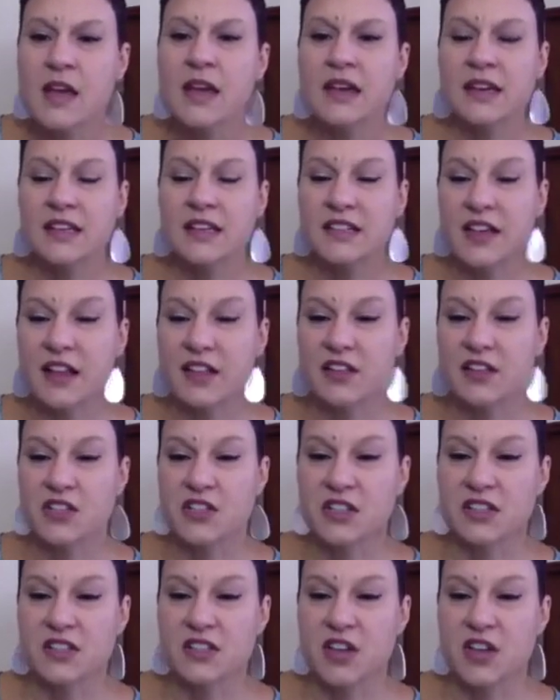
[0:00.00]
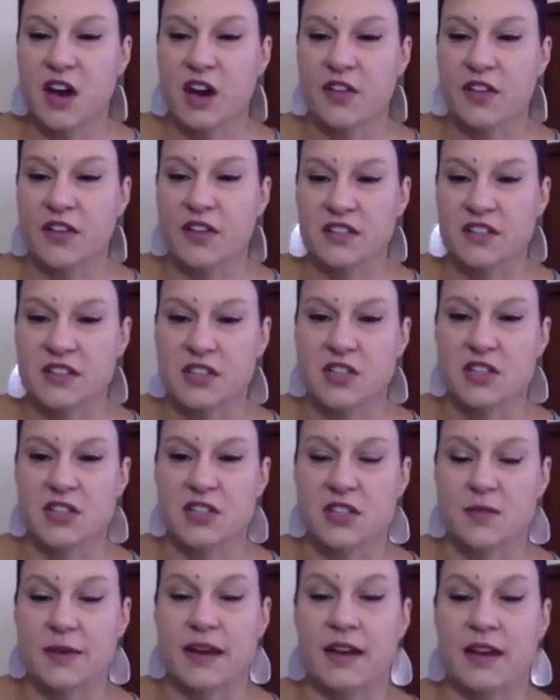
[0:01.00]
Intelligence are the
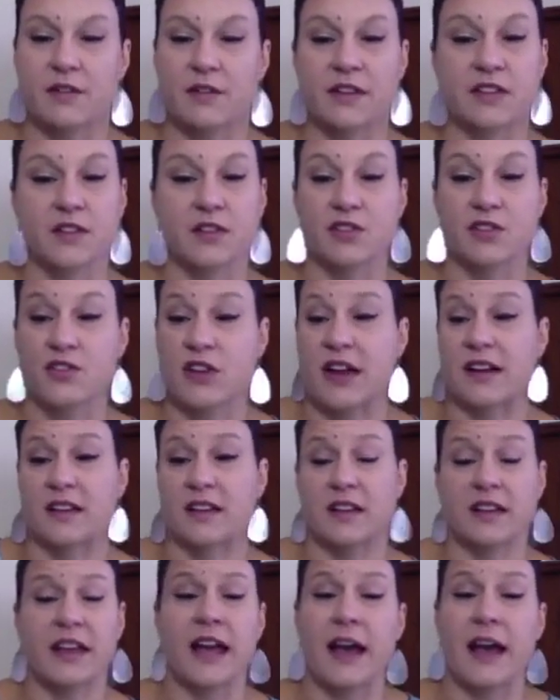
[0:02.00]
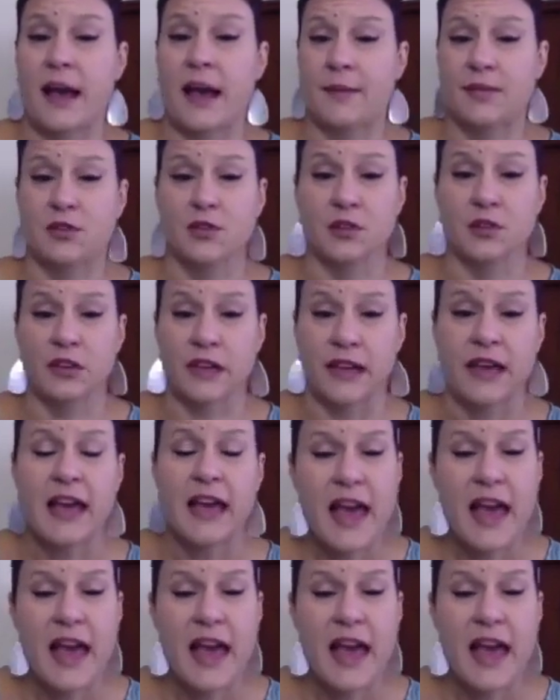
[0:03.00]
decisions made and results tracked. Yeah, absolutely.